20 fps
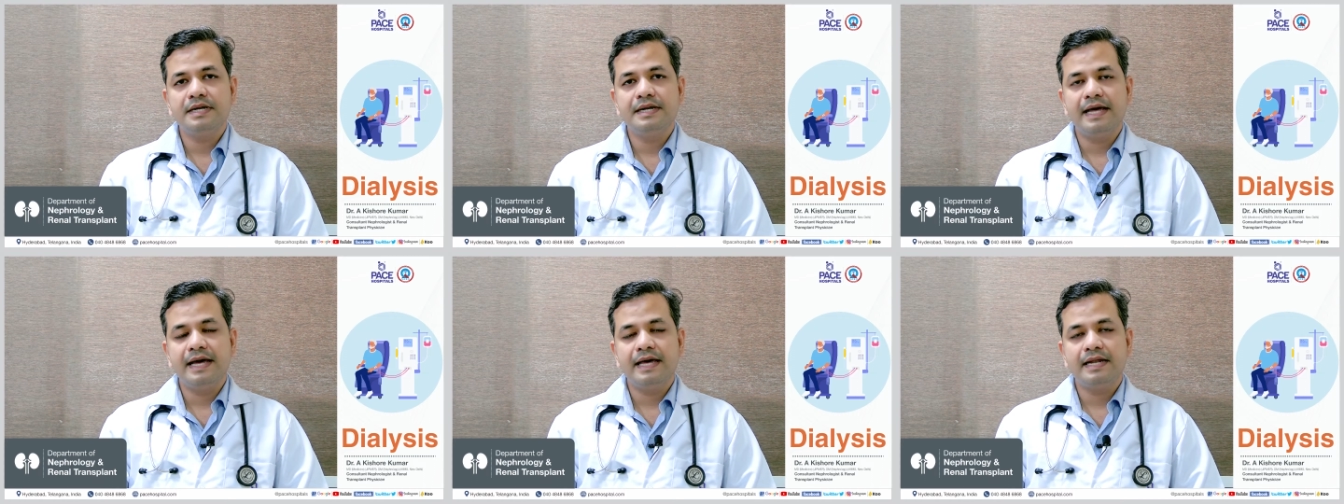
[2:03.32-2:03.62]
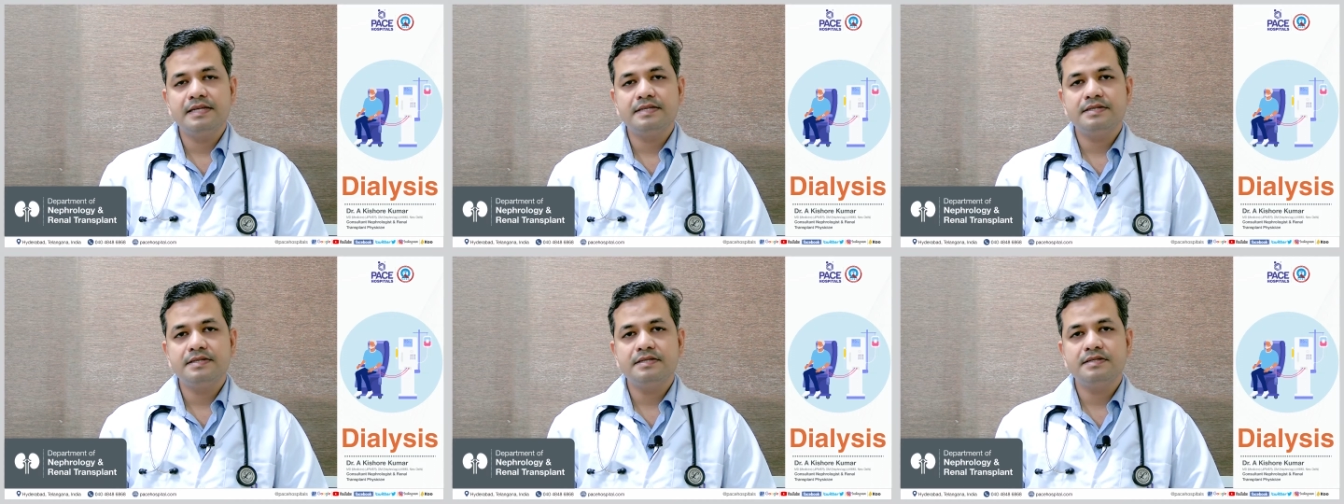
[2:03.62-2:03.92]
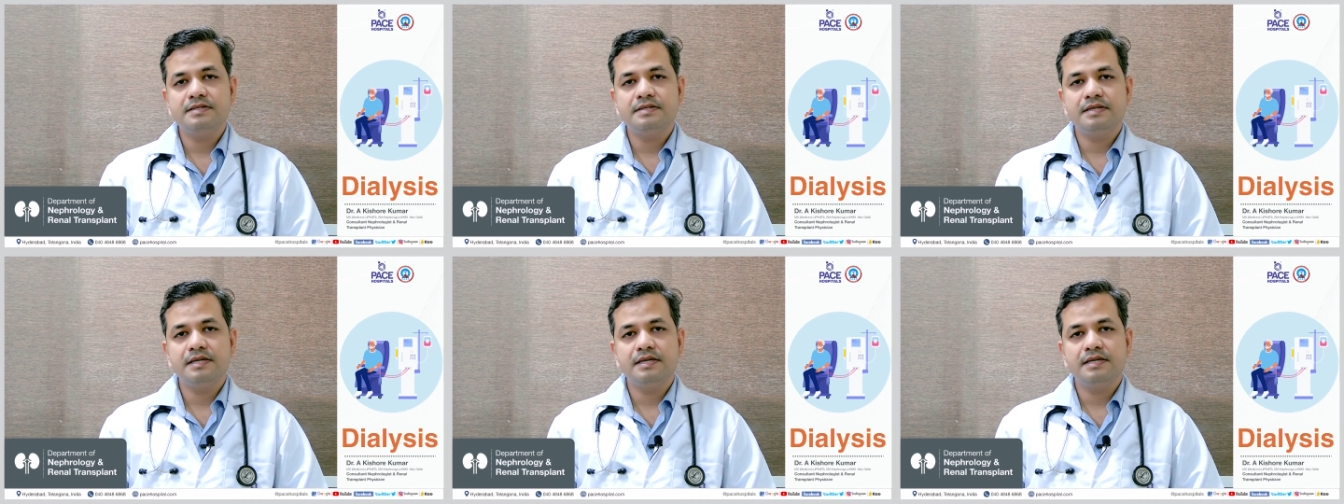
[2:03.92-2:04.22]
the
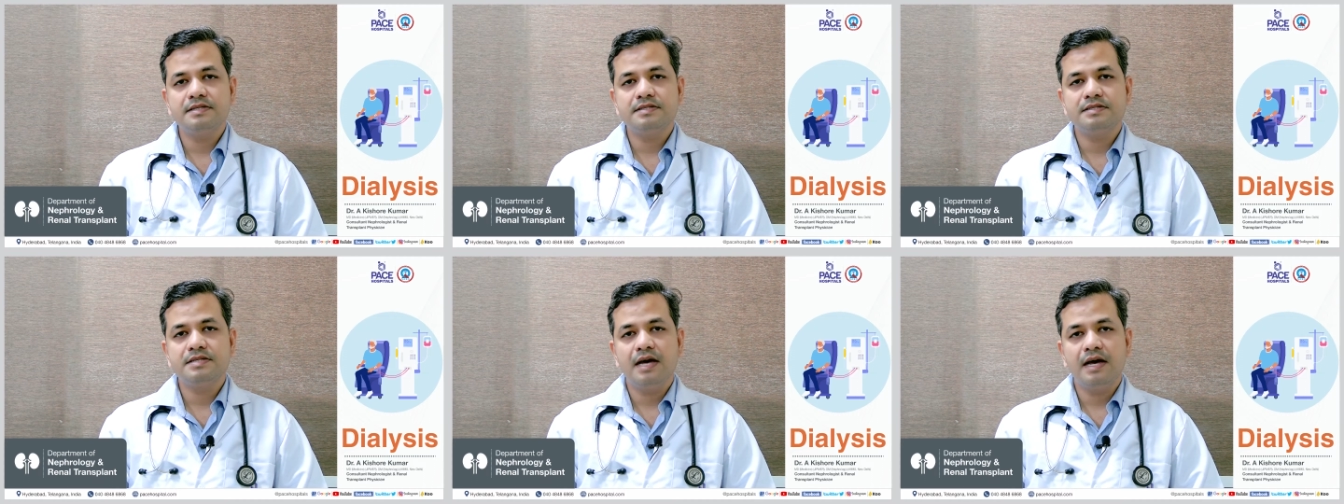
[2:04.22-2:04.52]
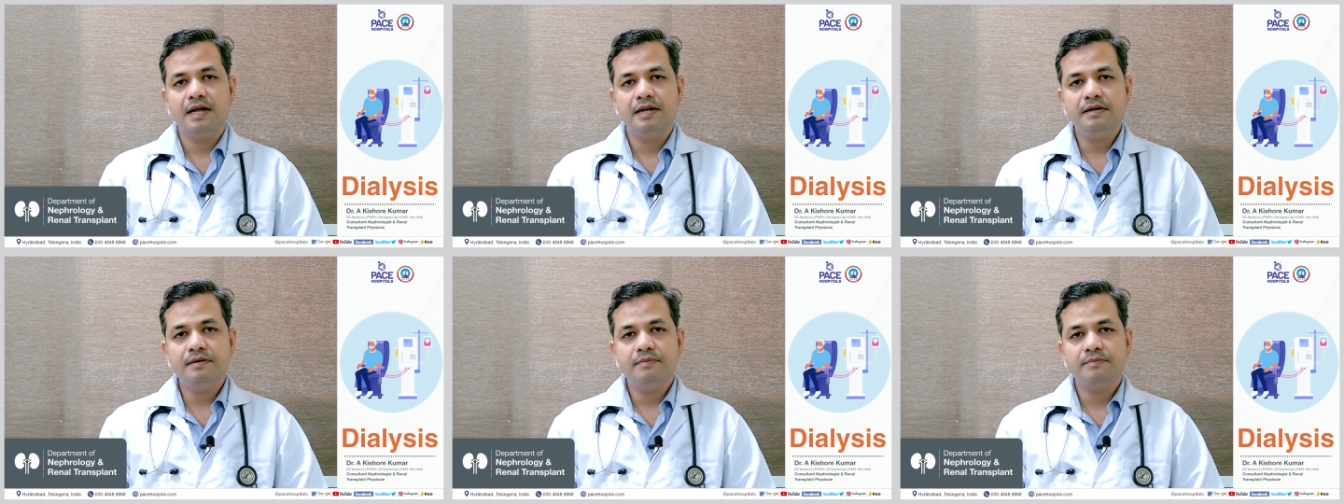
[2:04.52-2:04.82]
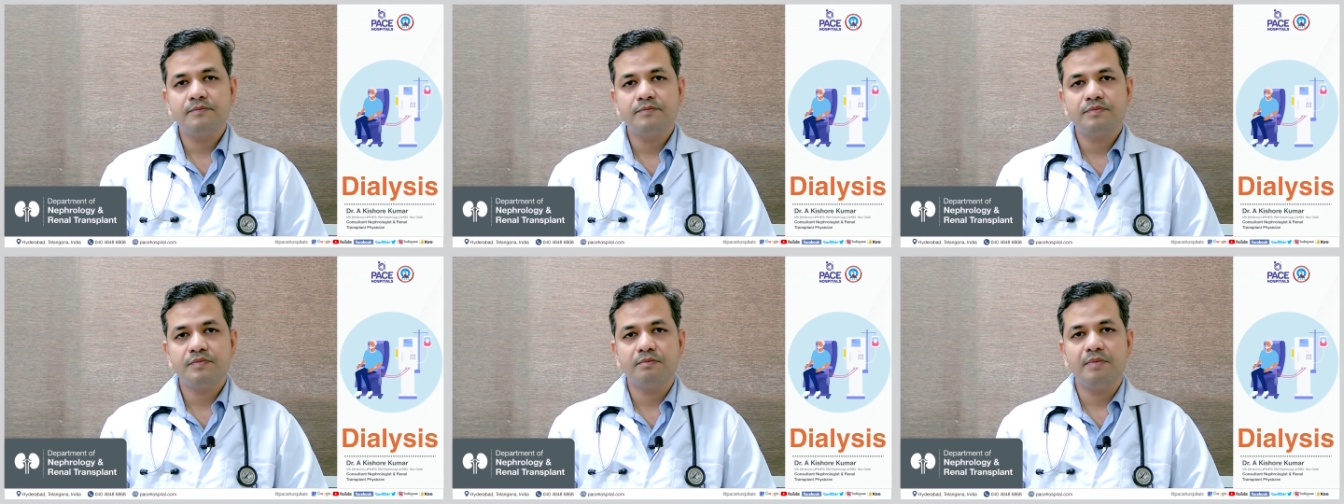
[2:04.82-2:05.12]
dialysis is done
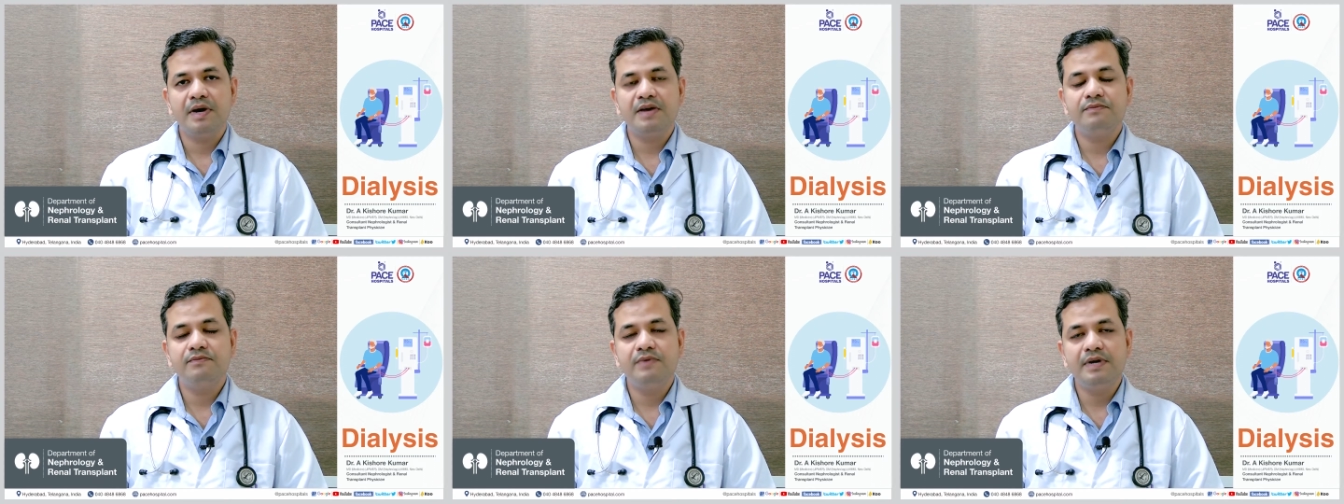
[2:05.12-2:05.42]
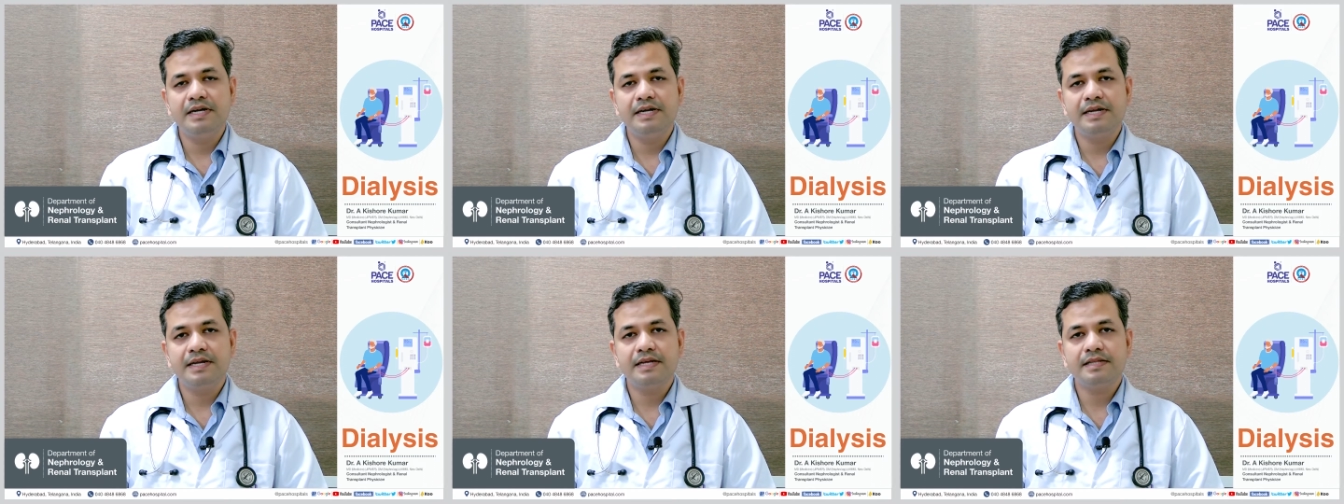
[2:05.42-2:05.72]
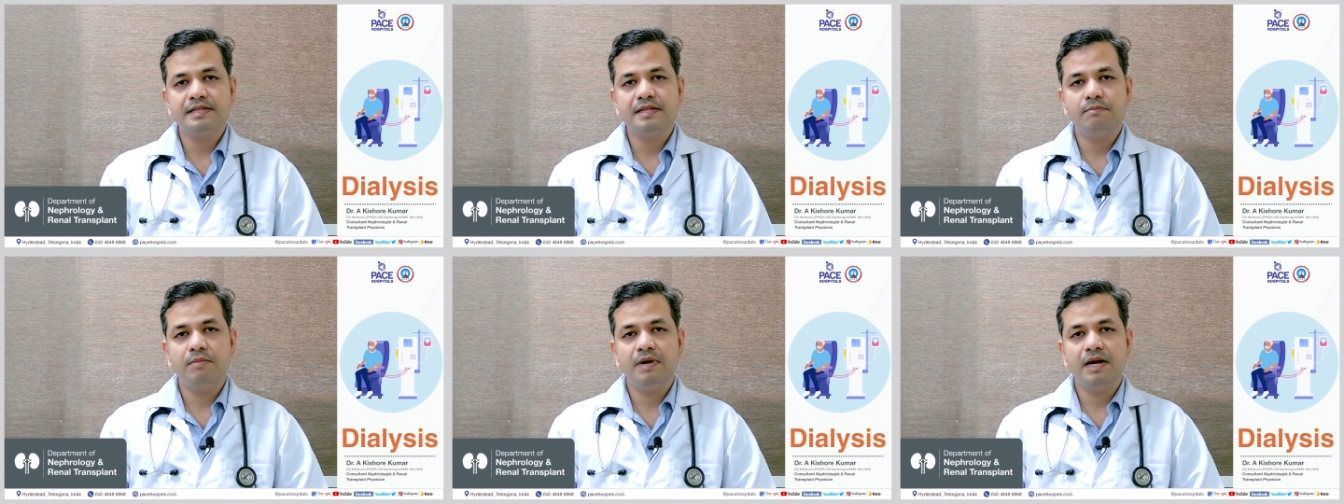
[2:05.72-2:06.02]
by
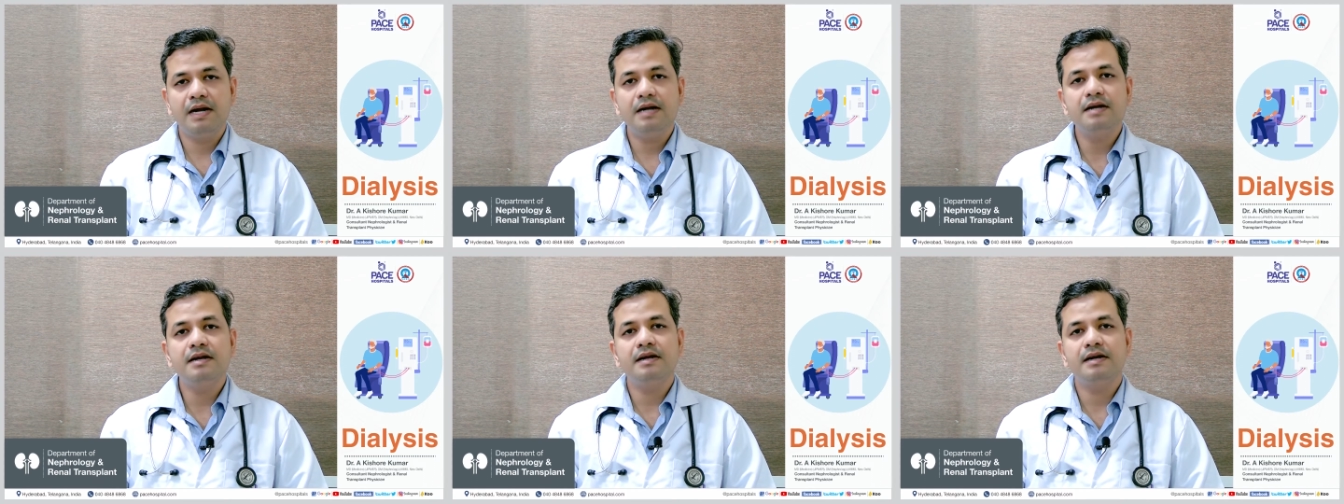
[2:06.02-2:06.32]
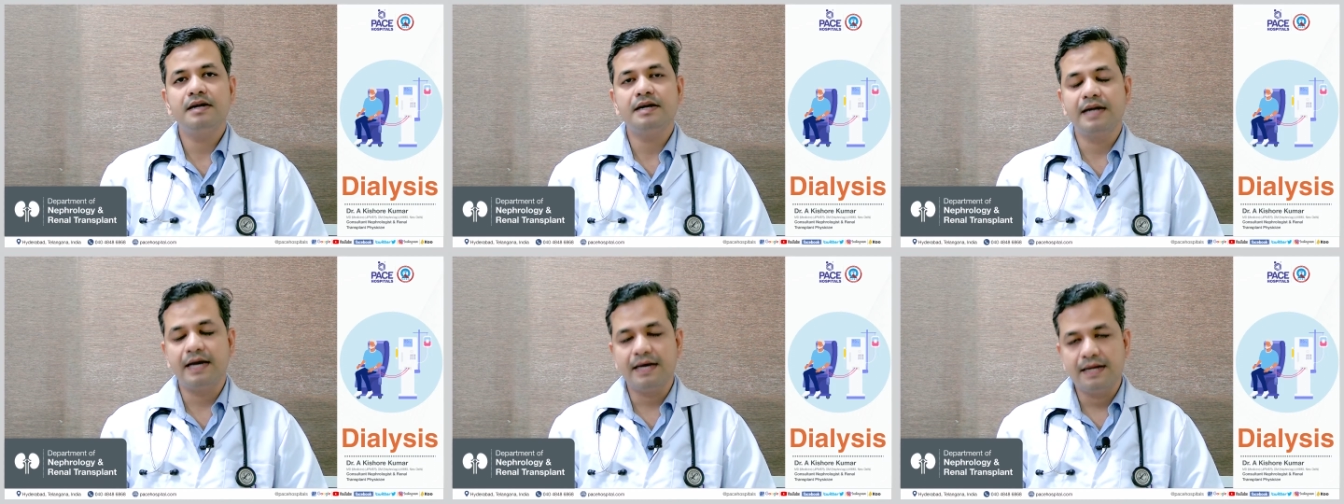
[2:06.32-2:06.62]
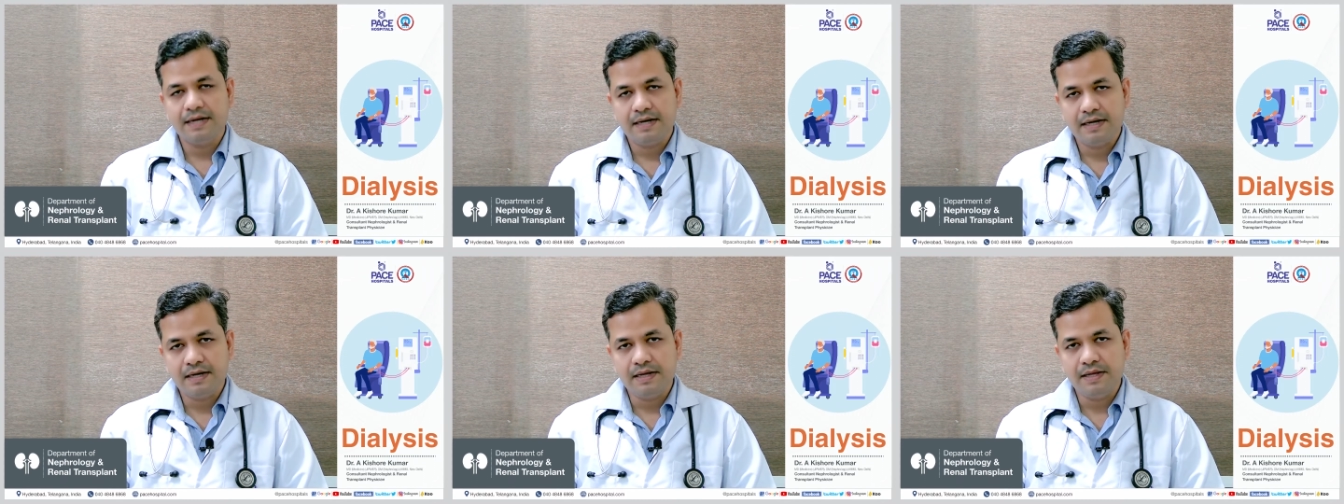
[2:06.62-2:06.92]
filtering the blood
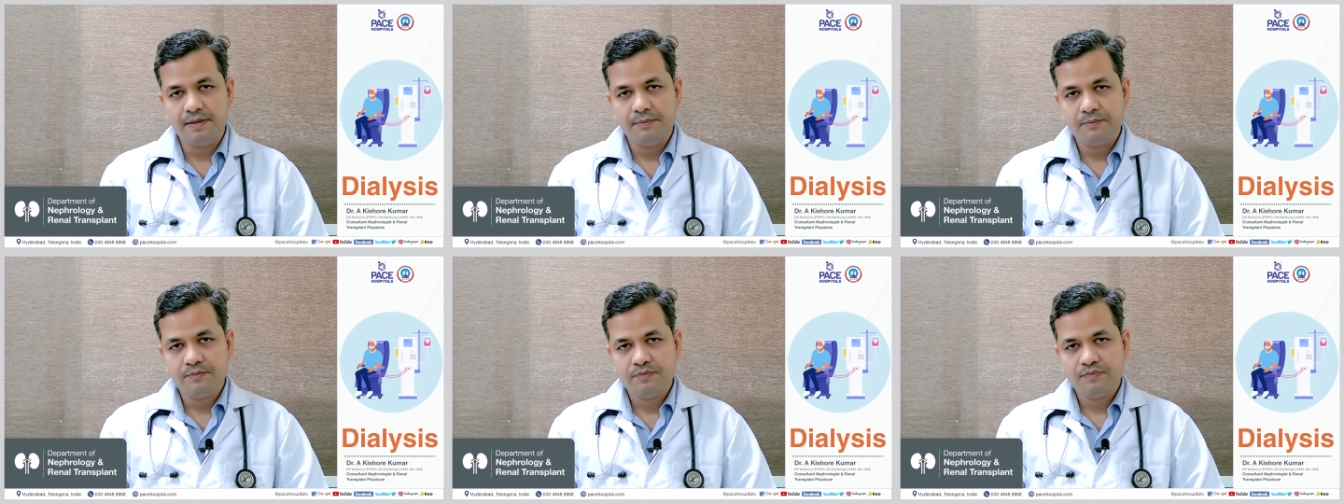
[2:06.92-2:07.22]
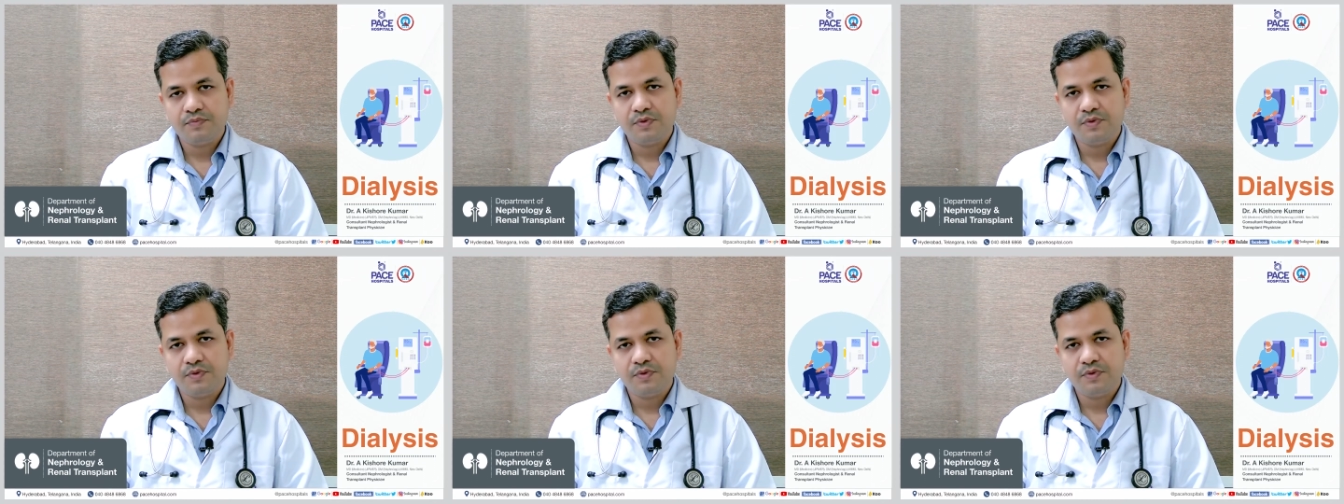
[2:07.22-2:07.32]
directly.